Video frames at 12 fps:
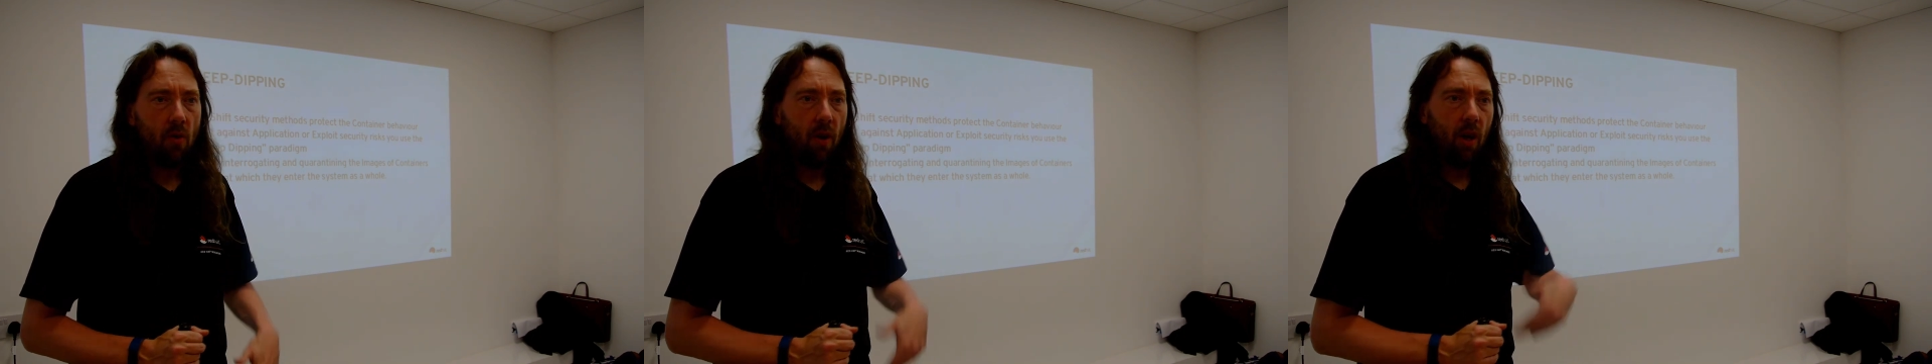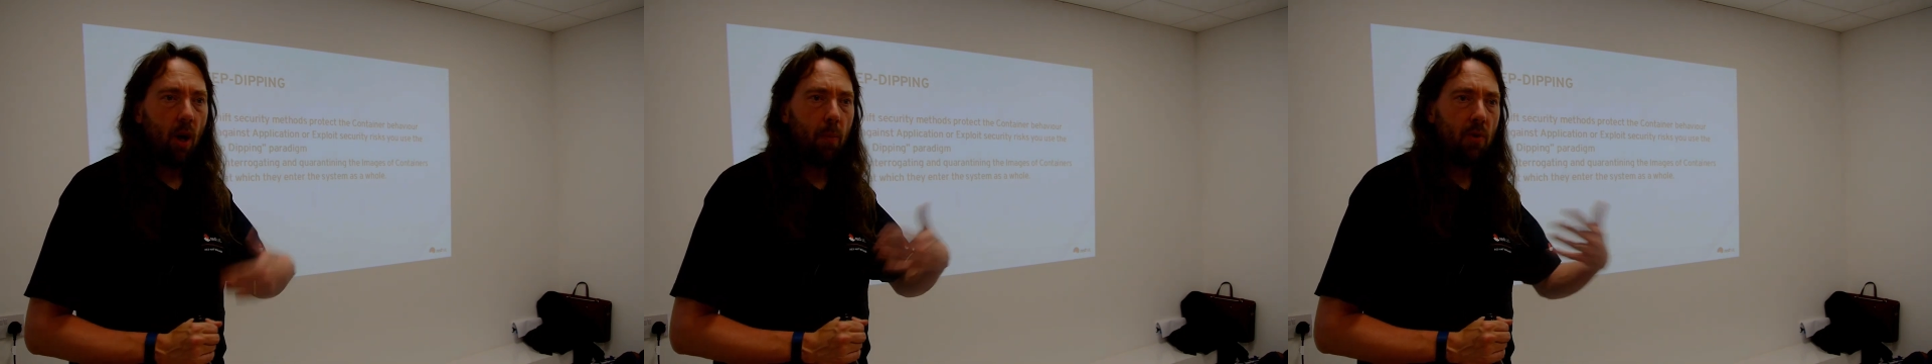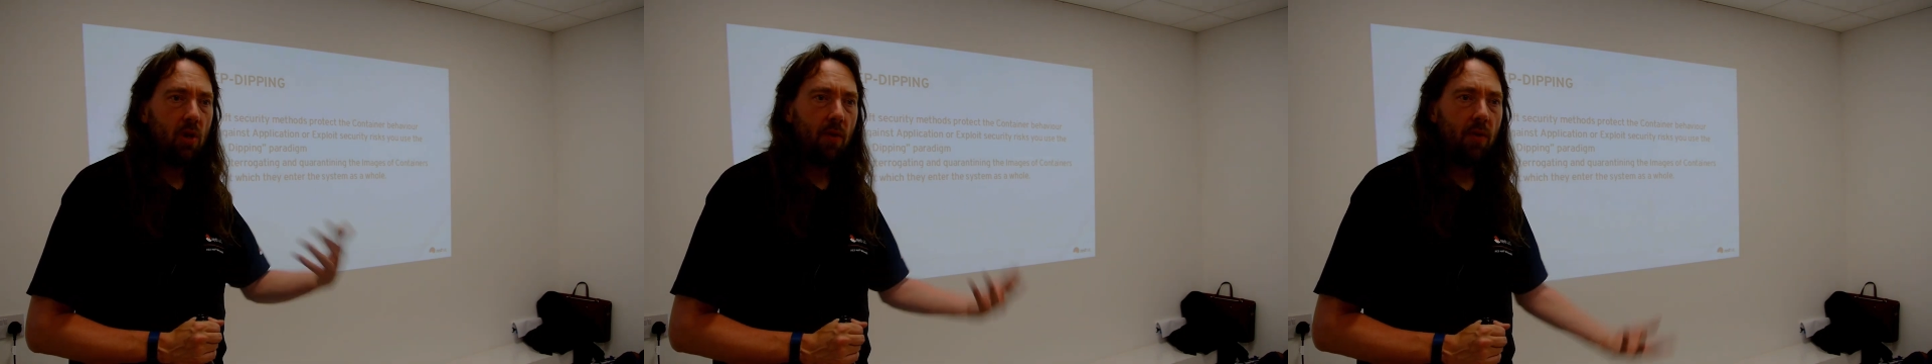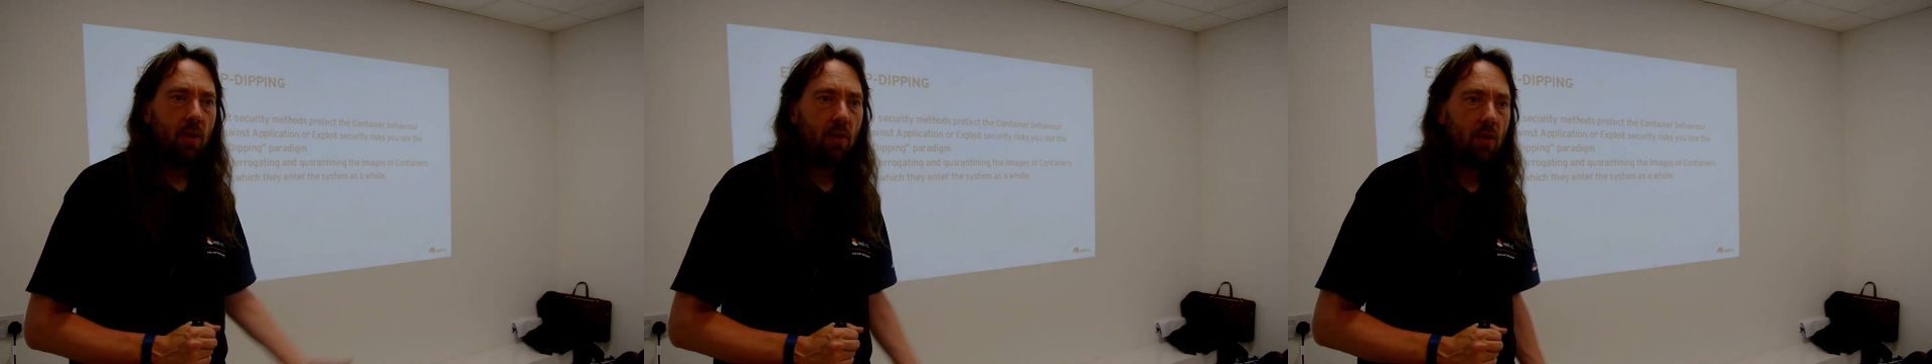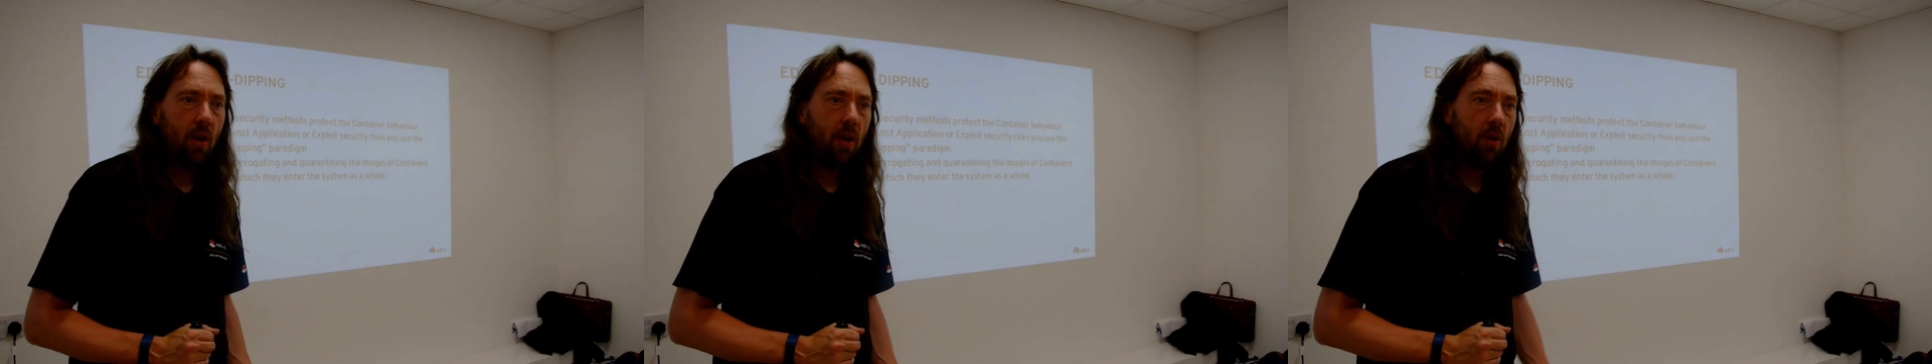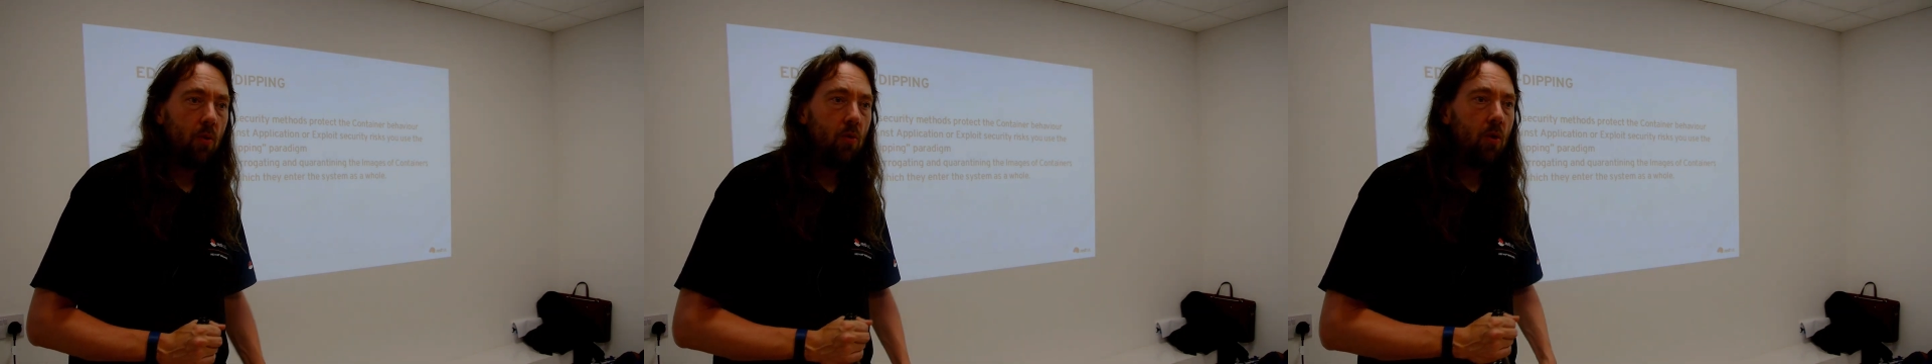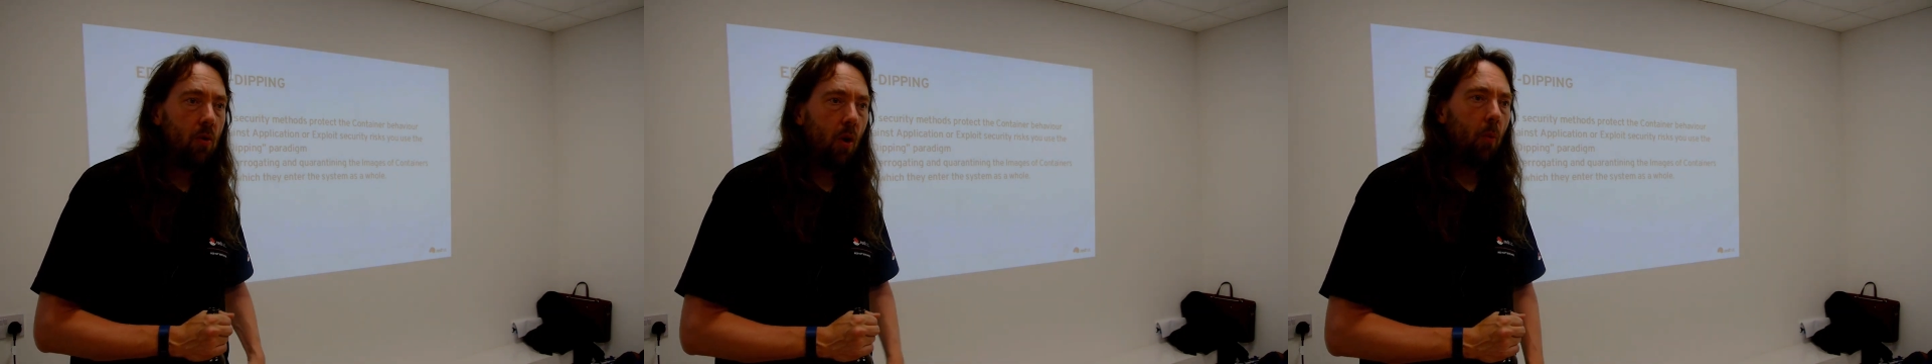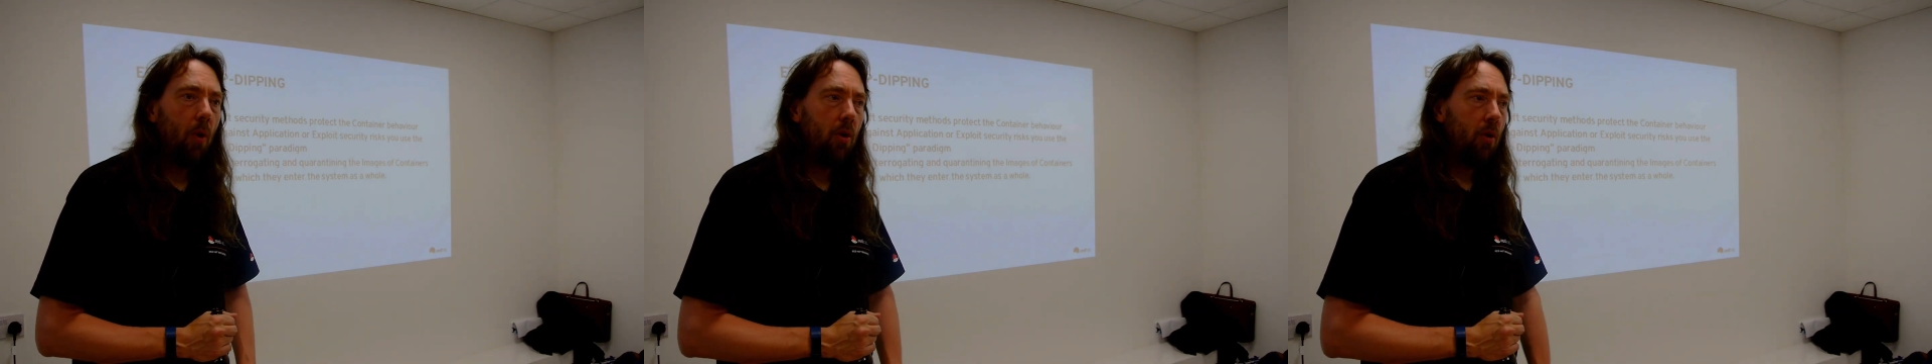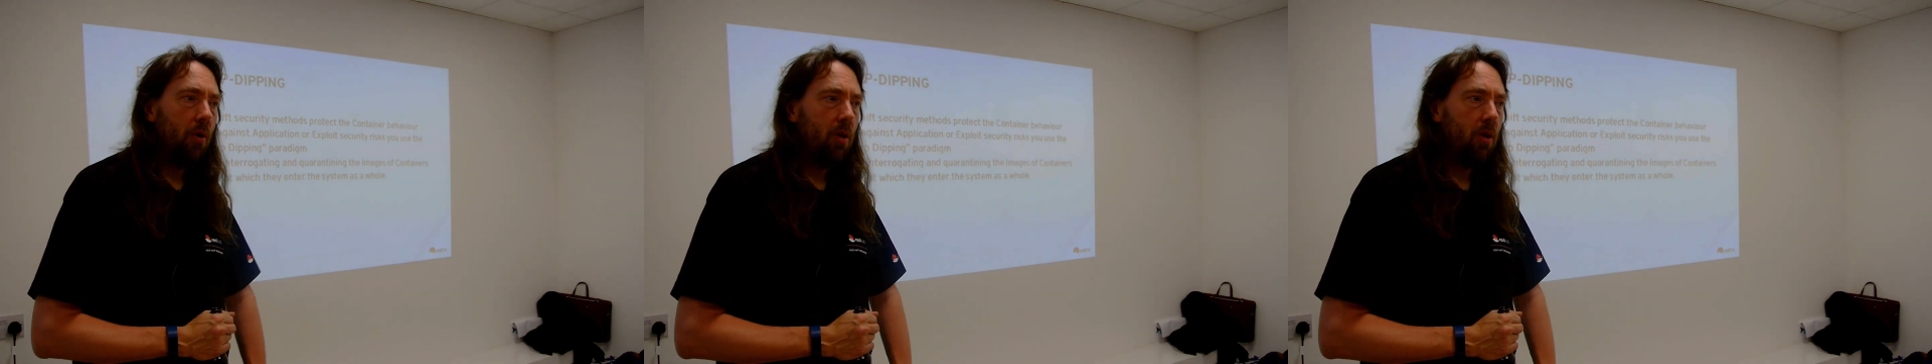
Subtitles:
you're running Openshift inside, you do not want your